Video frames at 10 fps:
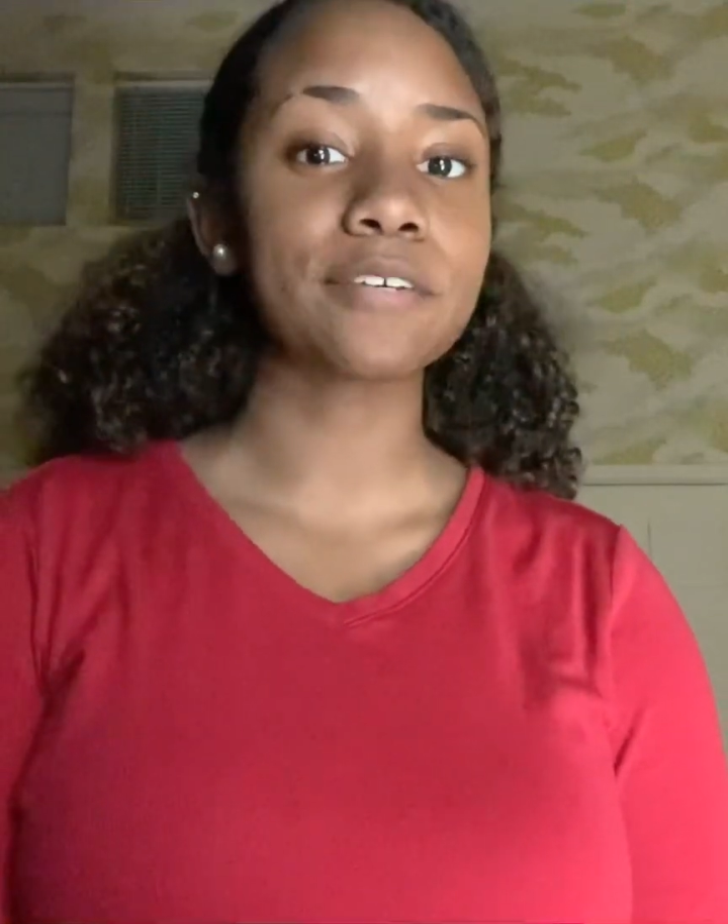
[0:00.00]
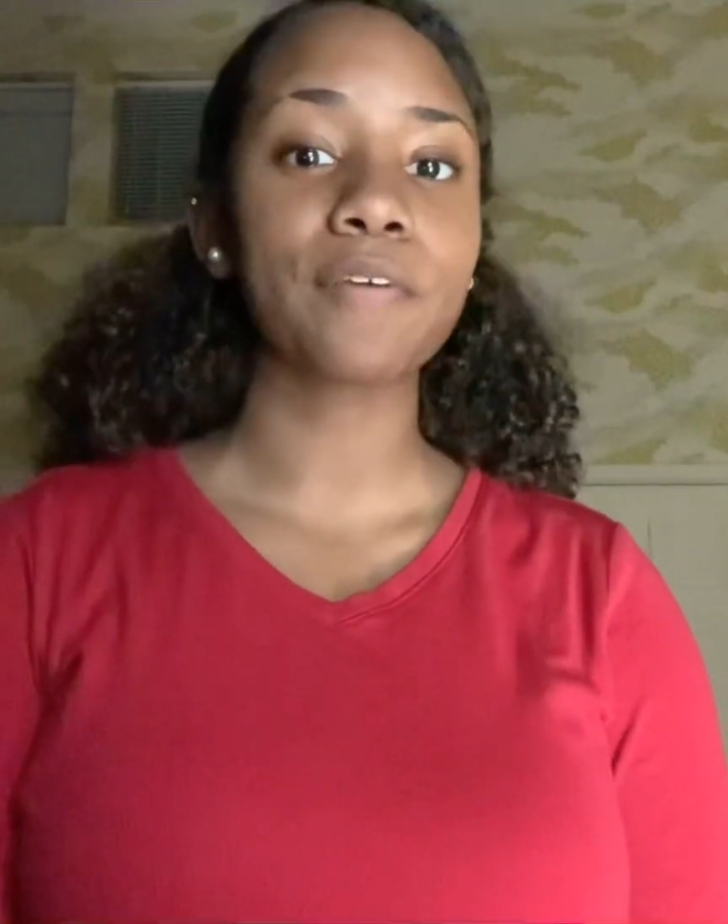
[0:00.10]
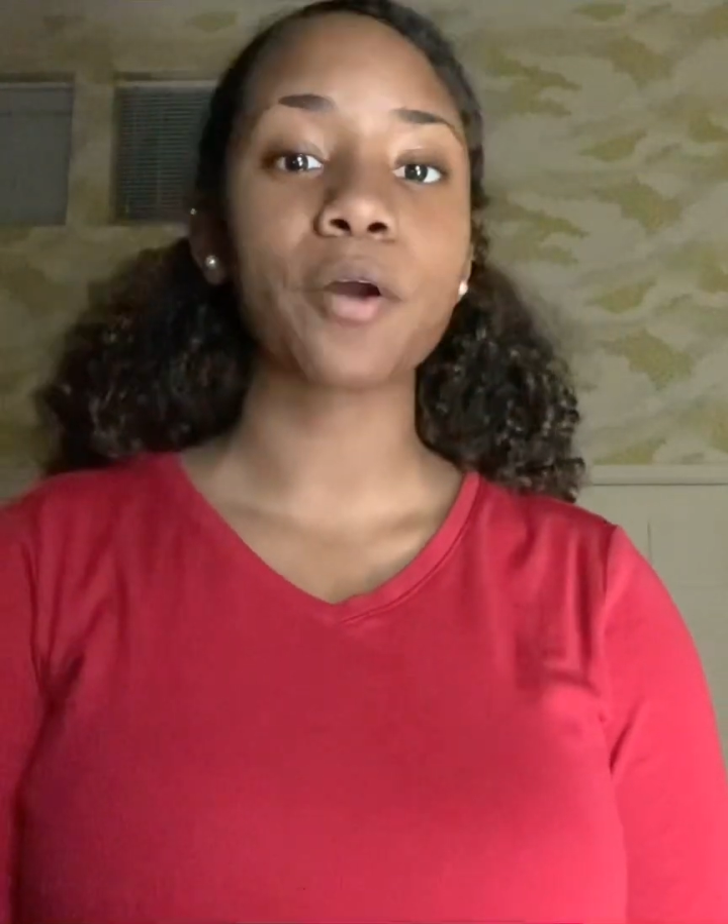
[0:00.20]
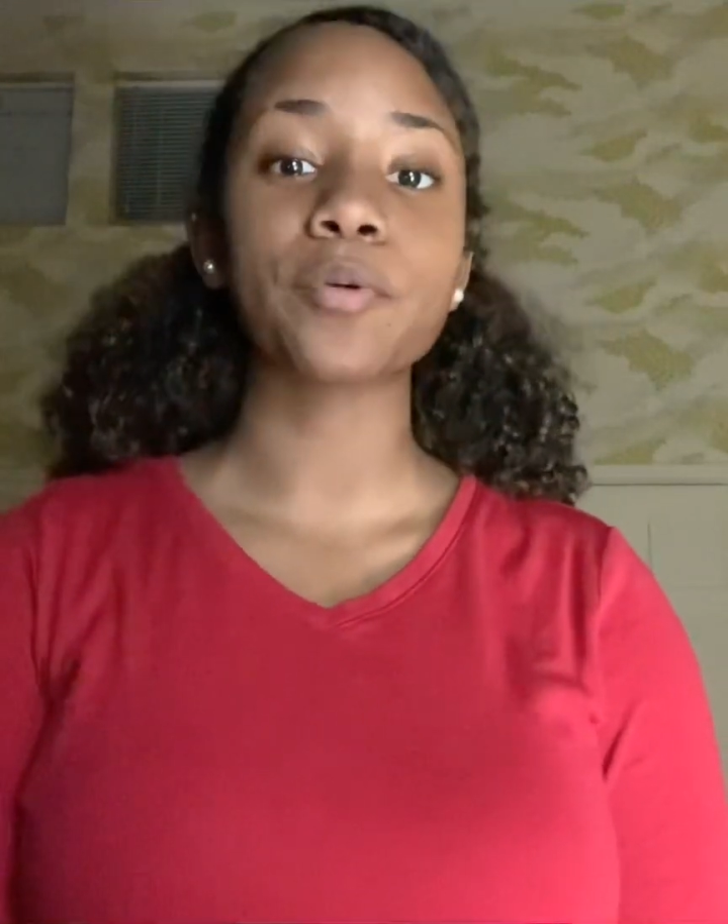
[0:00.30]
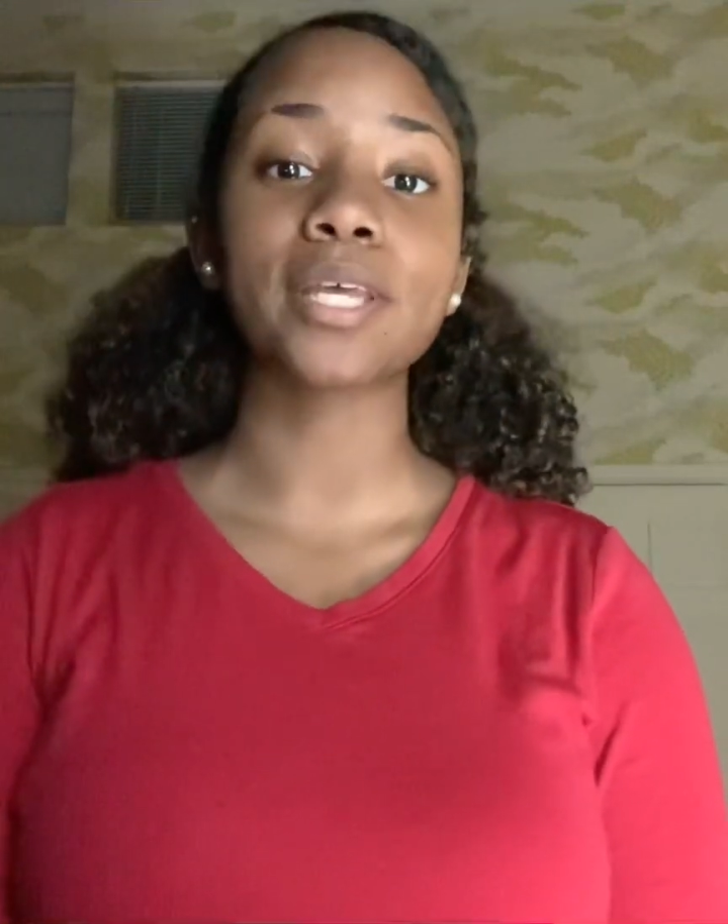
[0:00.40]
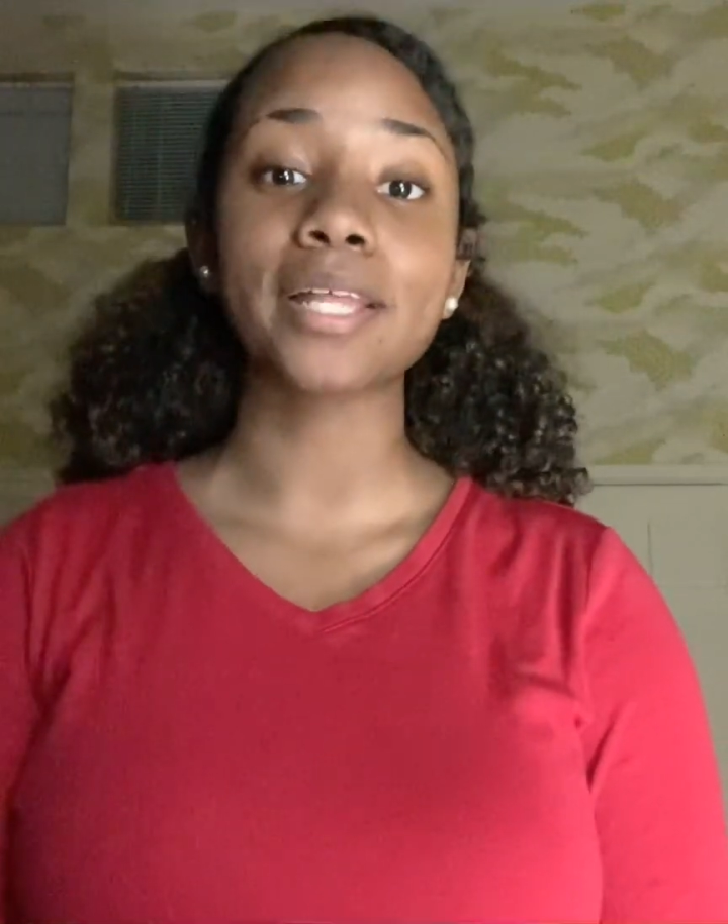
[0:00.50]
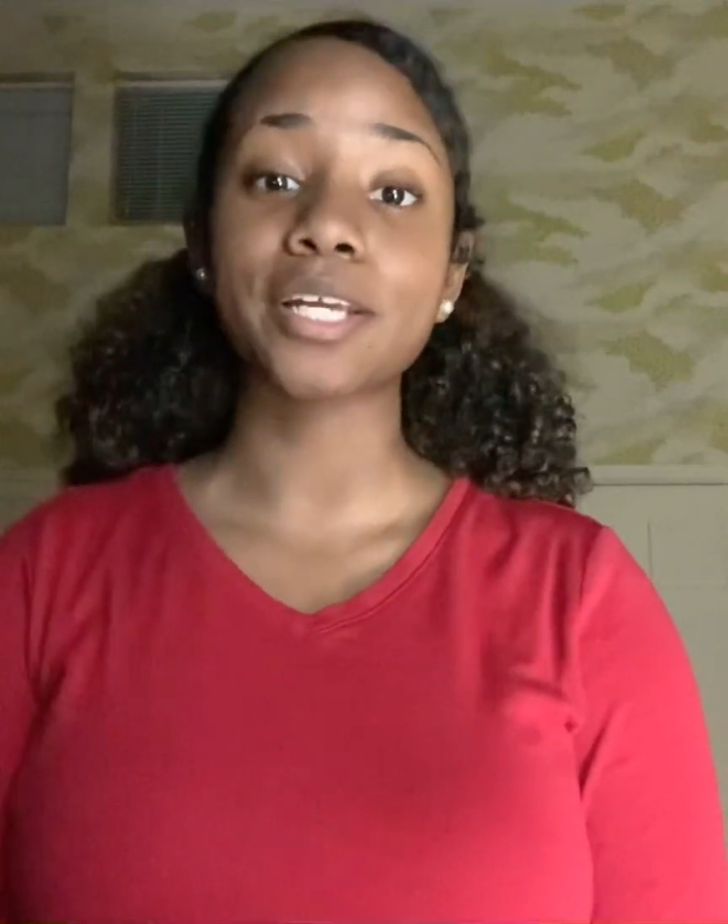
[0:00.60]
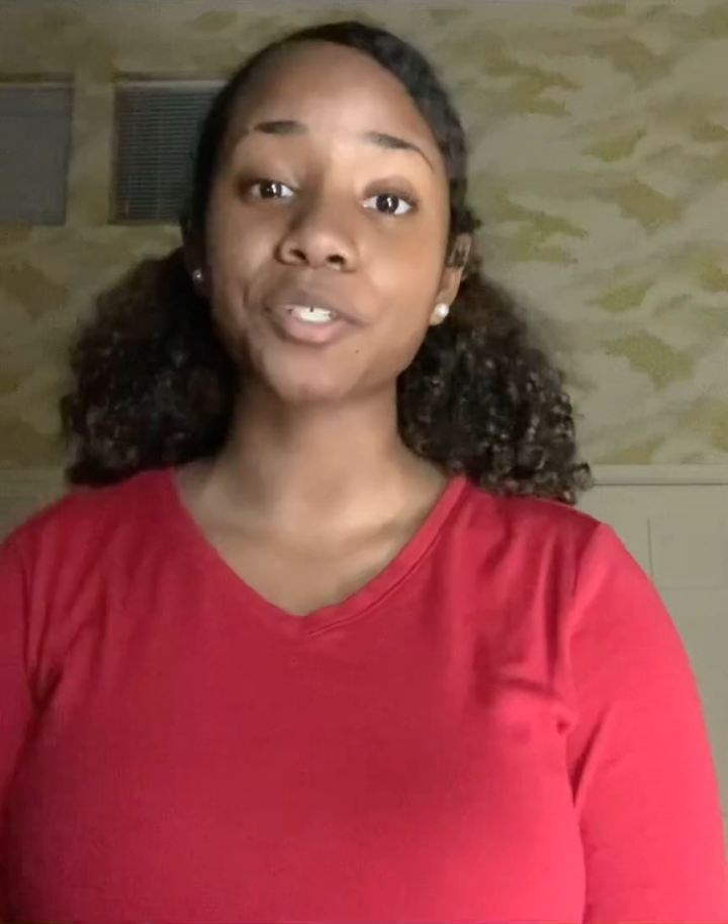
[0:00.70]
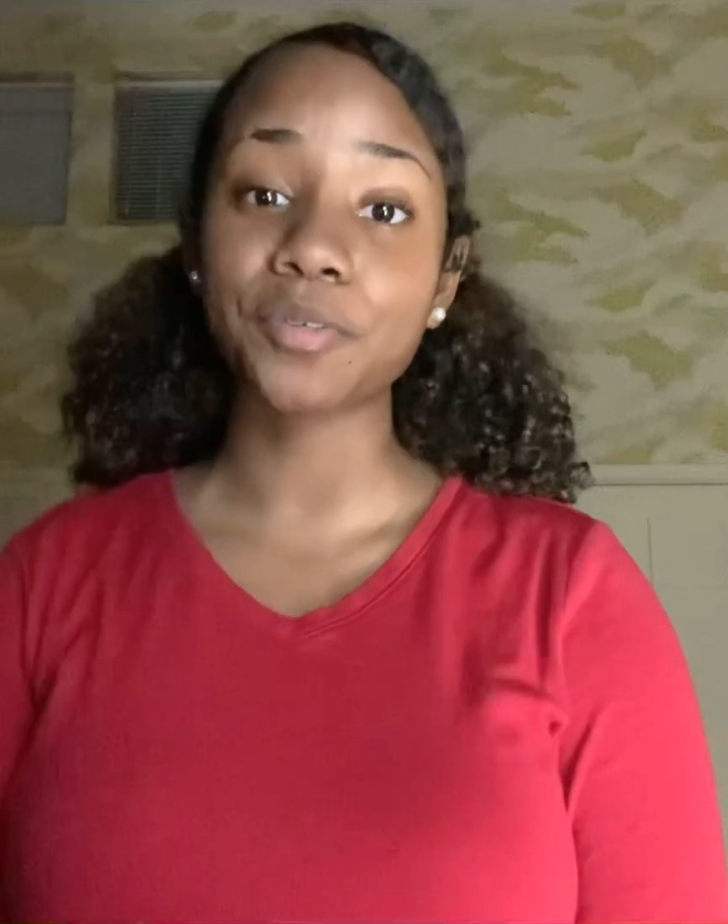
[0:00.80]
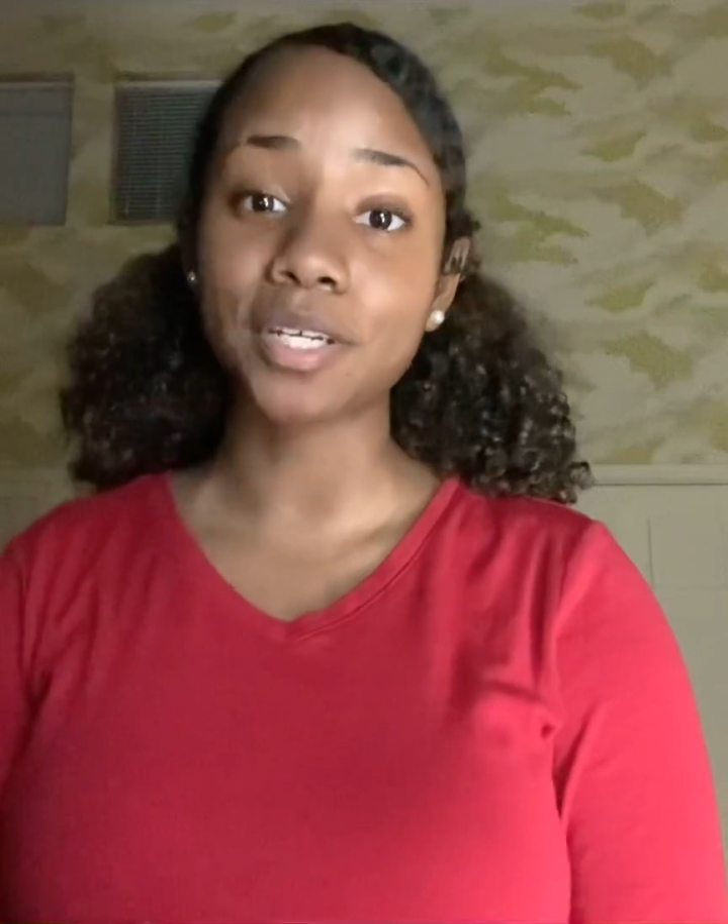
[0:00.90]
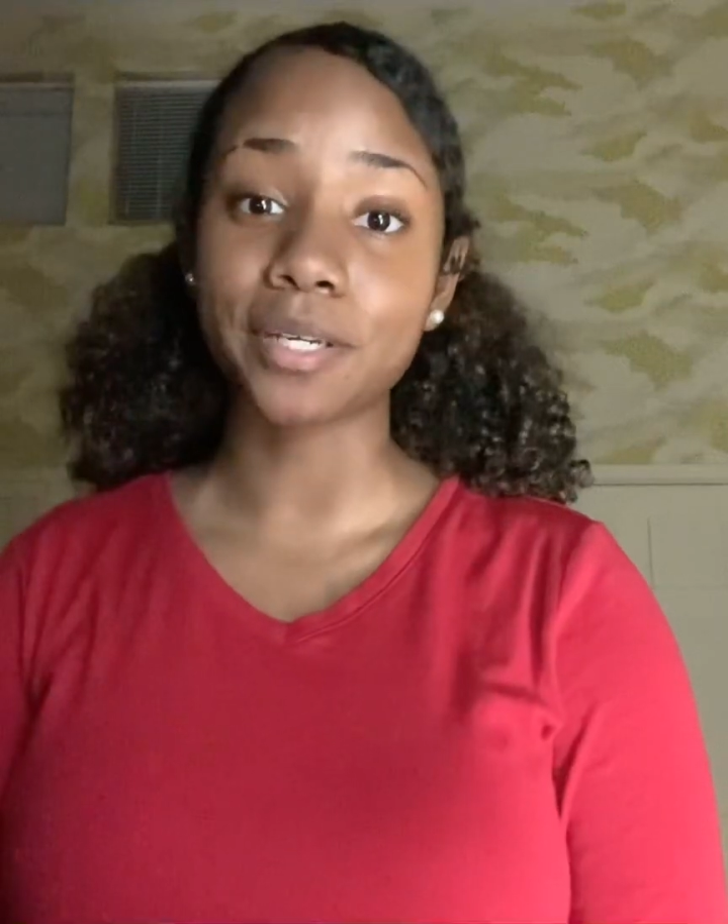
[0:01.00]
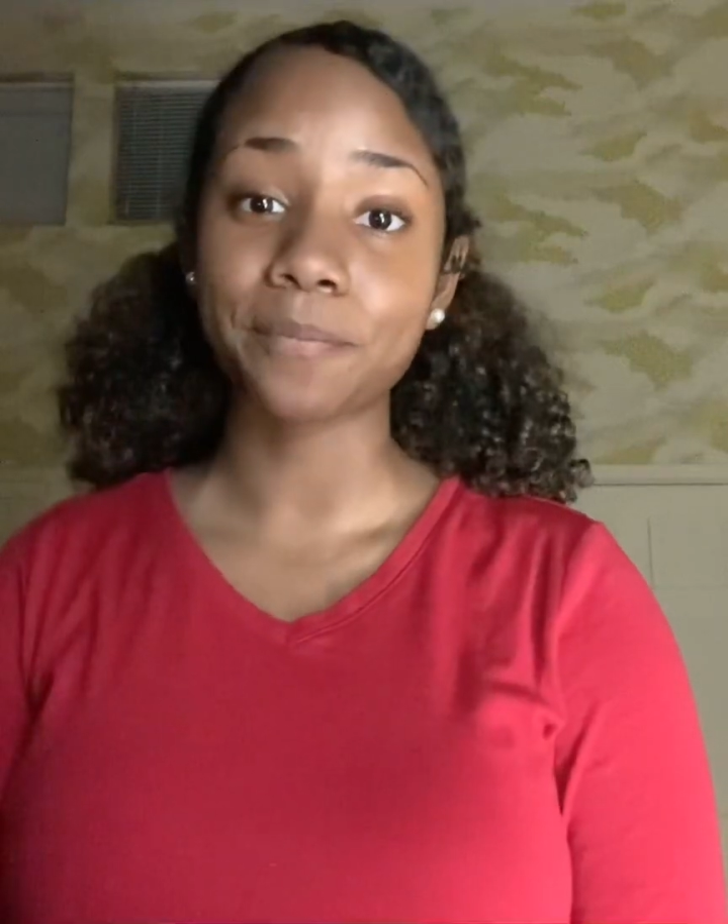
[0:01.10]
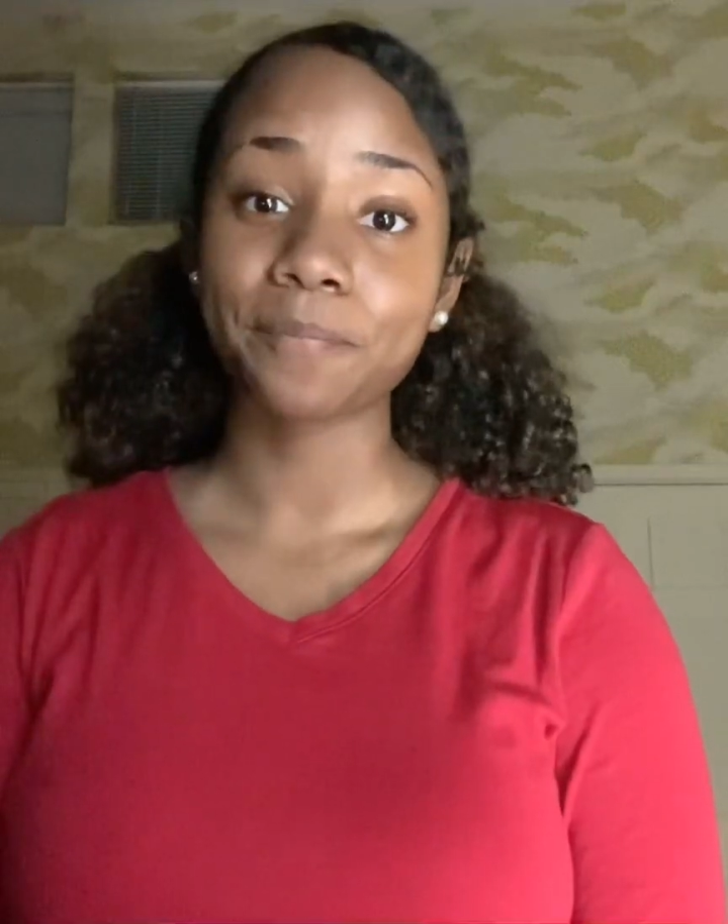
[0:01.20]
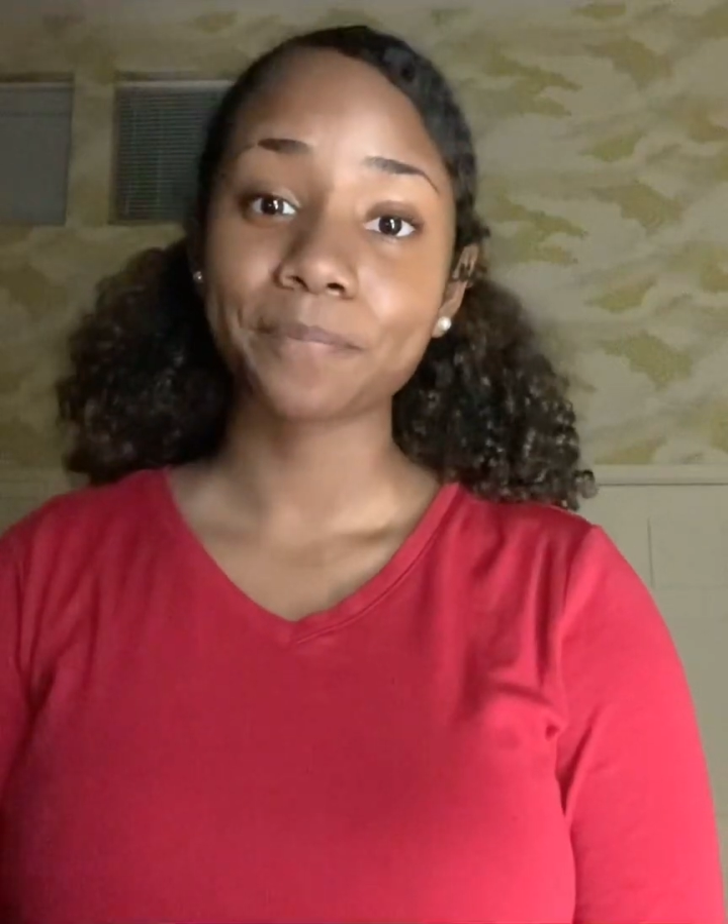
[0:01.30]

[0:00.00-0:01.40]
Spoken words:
find what they like to read.